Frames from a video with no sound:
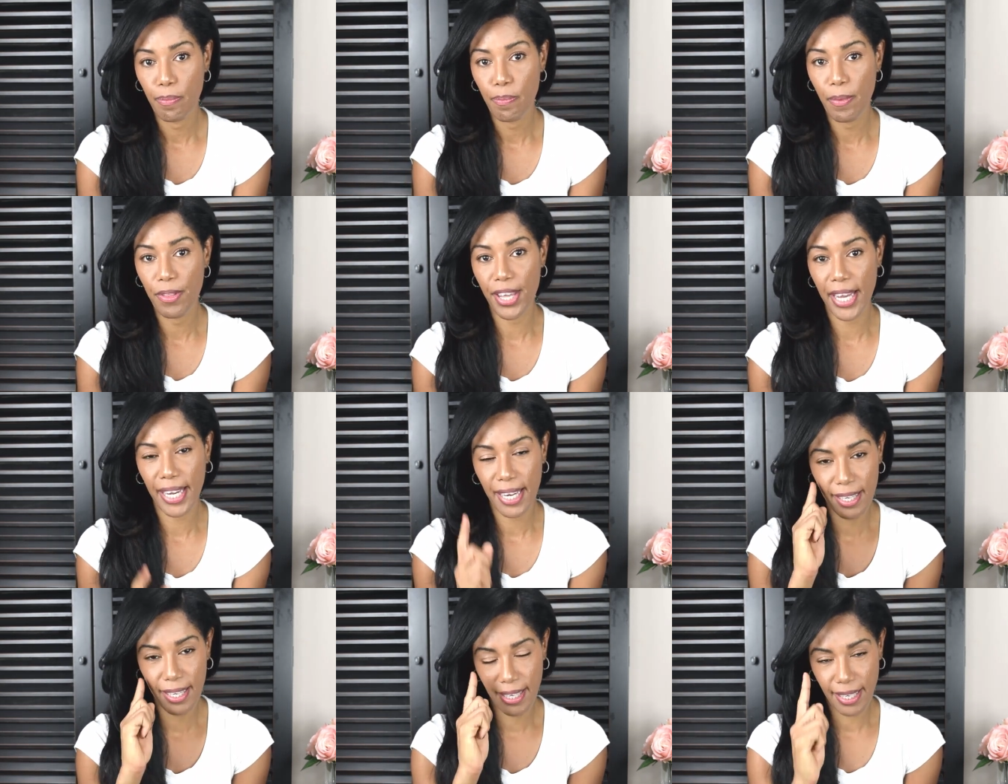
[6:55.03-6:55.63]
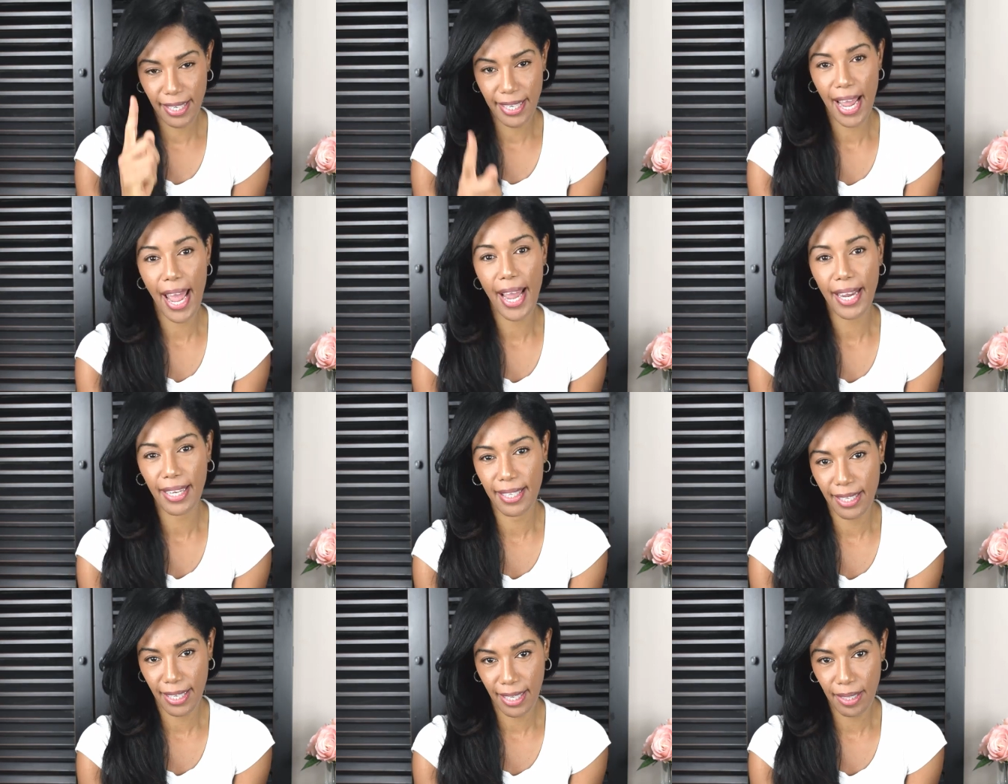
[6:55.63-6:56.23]
but they can
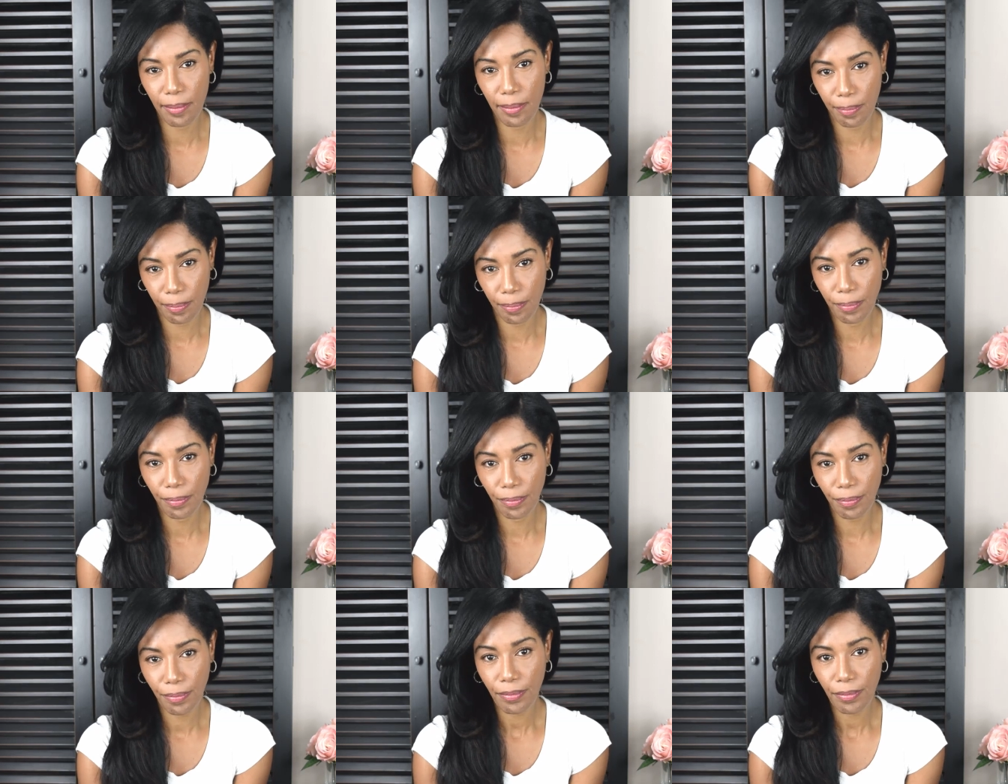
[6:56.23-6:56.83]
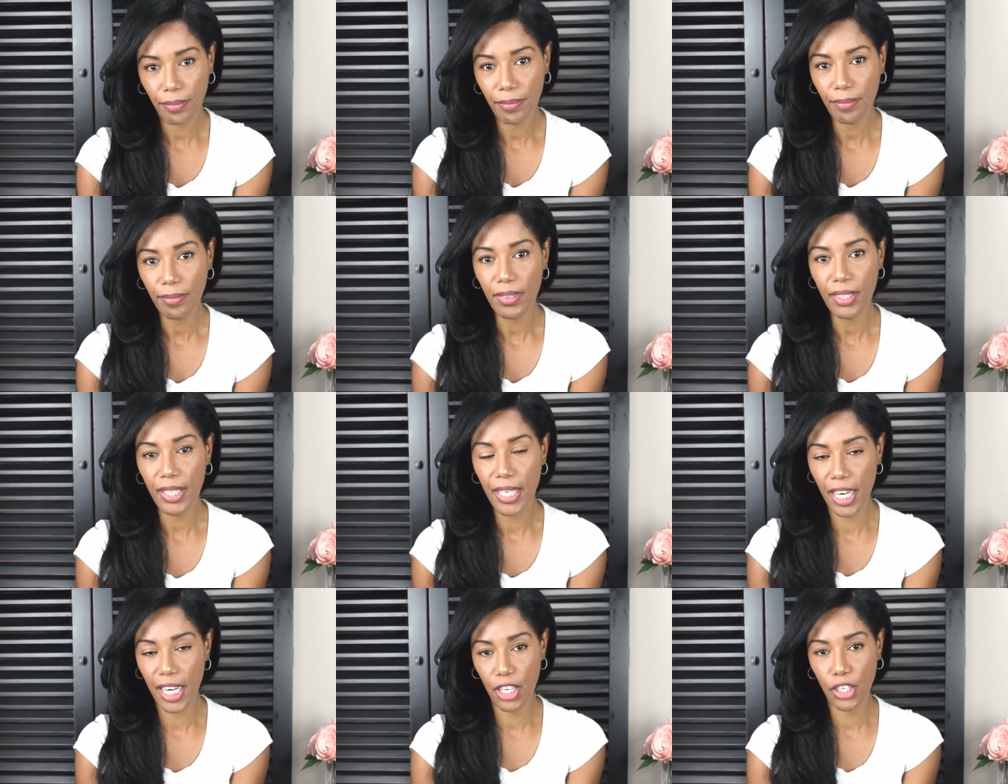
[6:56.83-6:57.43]
detect it
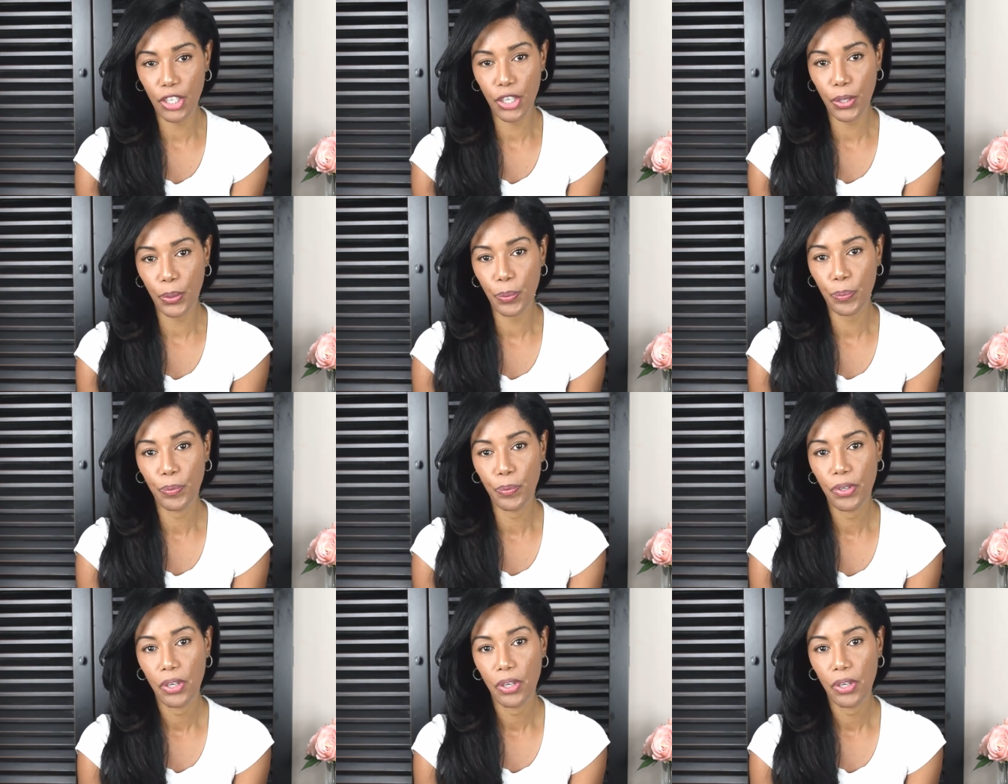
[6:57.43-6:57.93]
in you.